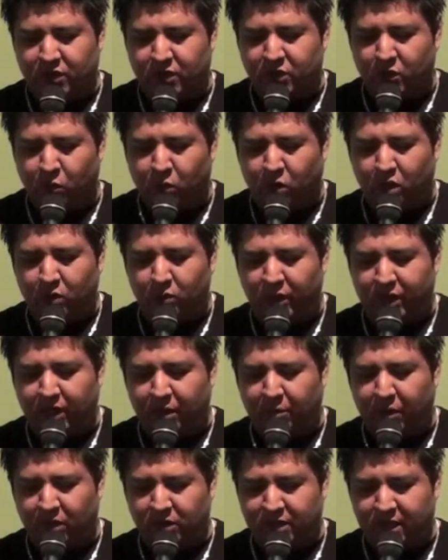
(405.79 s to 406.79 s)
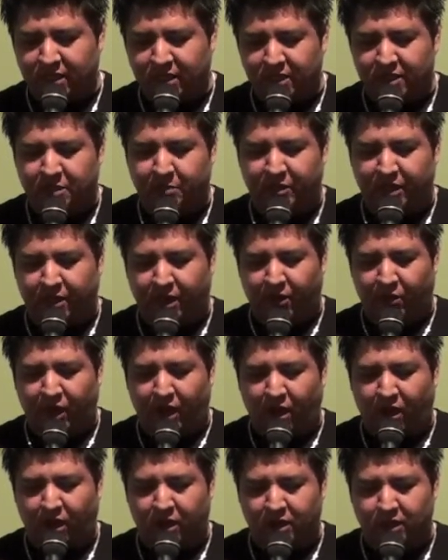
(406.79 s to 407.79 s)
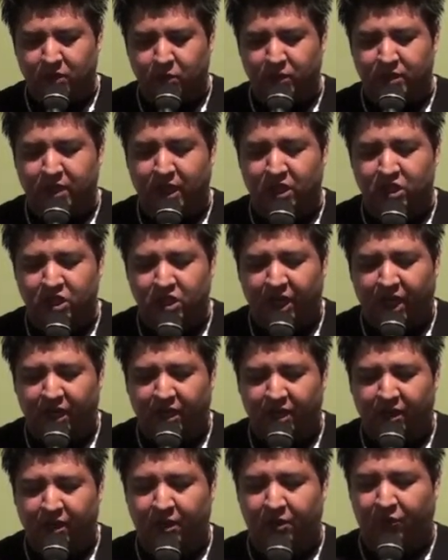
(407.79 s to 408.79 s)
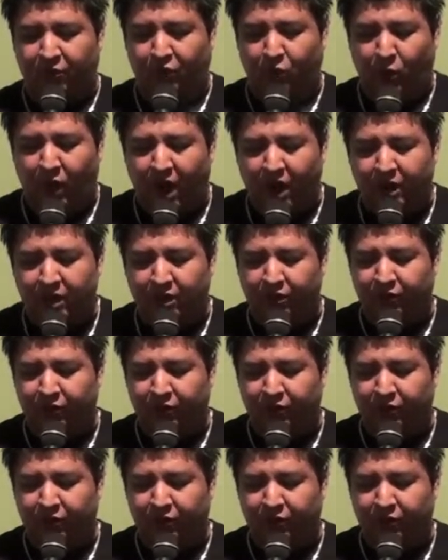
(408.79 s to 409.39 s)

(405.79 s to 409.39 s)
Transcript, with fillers: this award-winning multidisciplinary artist was educated in a variety